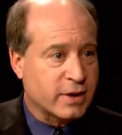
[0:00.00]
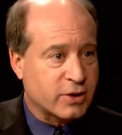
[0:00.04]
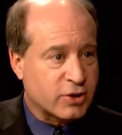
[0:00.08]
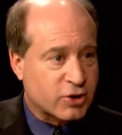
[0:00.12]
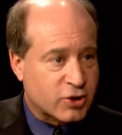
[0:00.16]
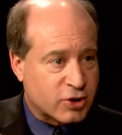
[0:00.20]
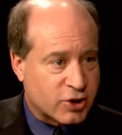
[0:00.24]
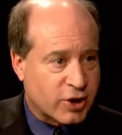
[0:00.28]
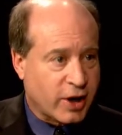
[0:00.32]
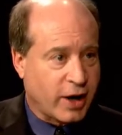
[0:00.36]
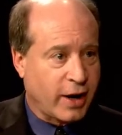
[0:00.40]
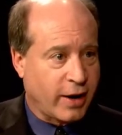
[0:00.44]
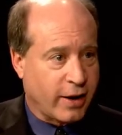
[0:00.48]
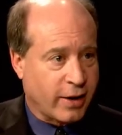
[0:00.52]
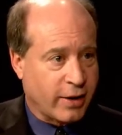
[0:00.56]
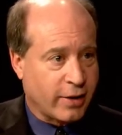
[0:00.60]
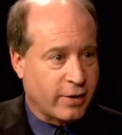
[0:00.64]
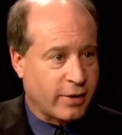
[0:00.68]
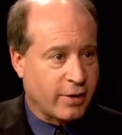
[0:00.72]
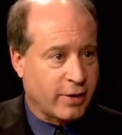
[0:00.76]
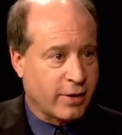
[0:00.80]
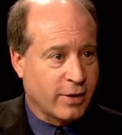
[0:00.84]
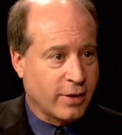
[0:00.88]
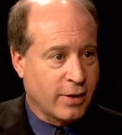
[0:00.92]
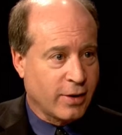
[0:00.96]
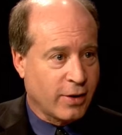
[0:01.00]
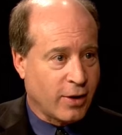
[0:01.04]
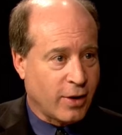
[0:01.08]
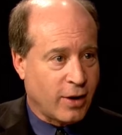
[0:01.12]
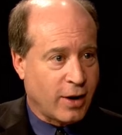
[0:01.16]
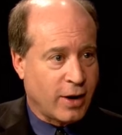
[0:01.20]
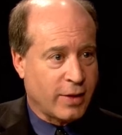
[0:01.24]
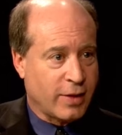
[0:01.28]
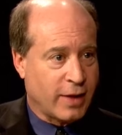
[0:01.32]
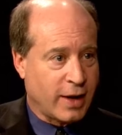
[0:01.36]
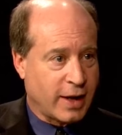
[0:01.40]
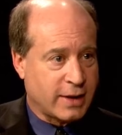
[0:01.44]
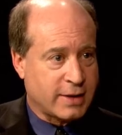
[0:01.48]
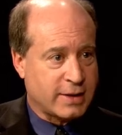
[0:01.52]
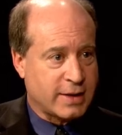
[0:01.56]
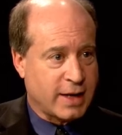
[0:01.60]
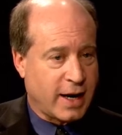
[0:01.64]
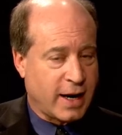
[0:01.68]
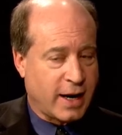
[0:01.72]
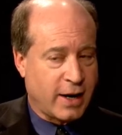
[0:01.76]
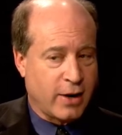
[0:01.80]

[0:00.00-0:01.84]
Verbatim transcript: are shared on that day.